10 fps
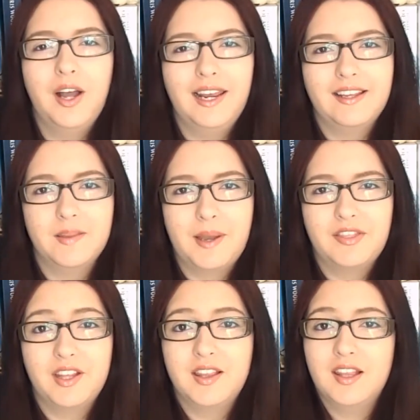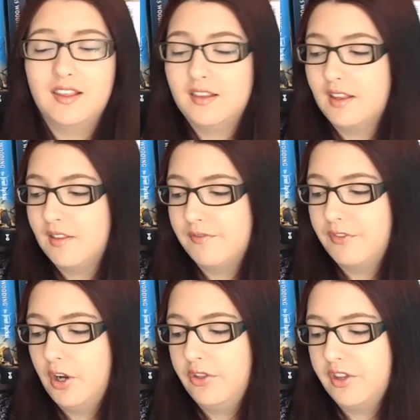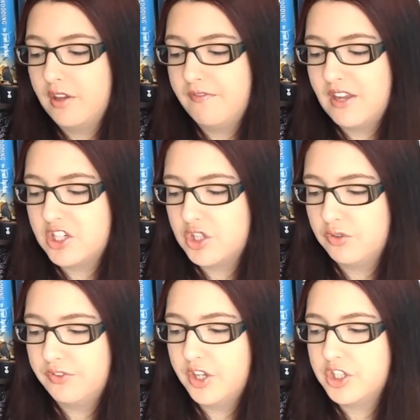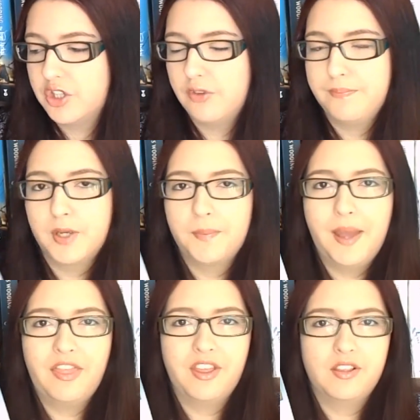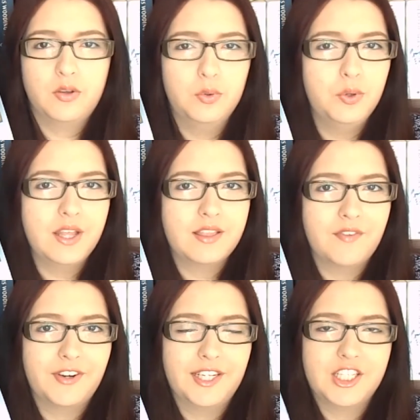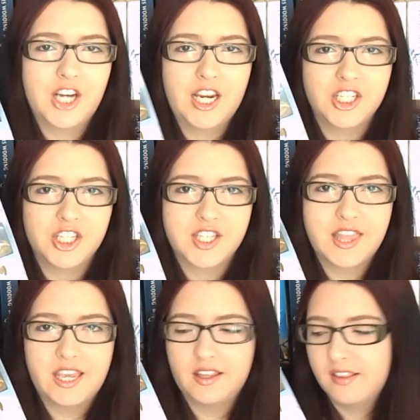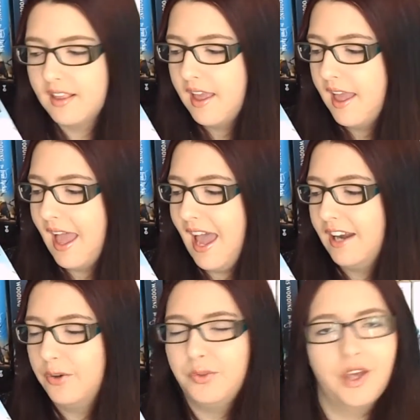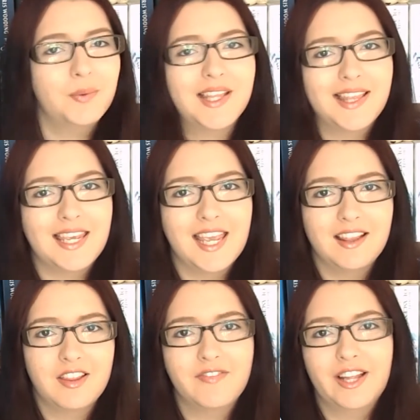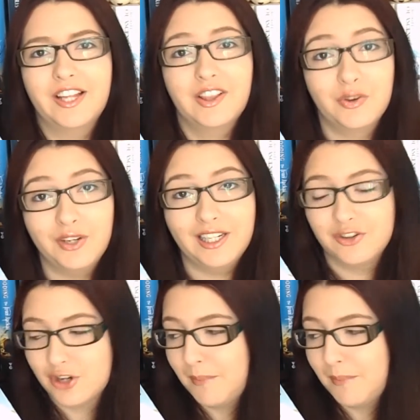What I liked about this is it doesn't follow the conventional version of Macbeth at all. It definitely changes things, and although we see hints of like Toil and